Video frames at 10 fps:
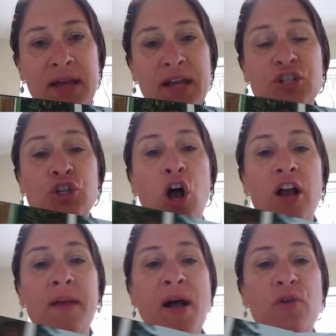to talk
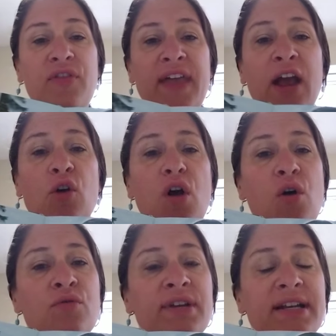about their
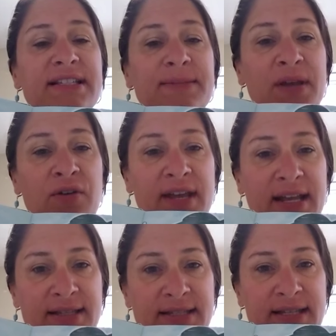own
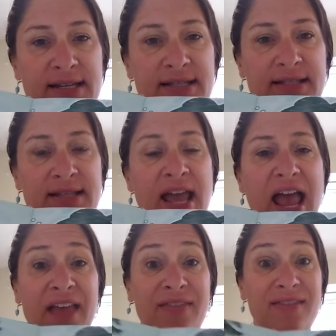experiences,
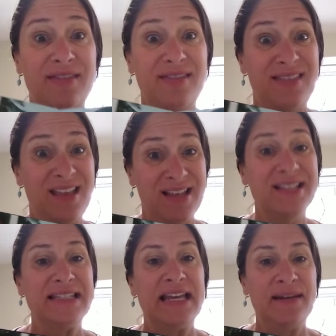and they
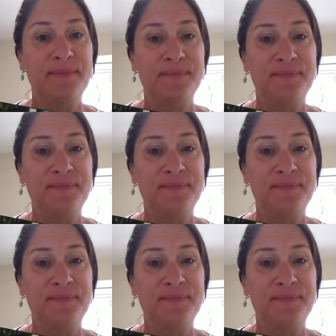listen.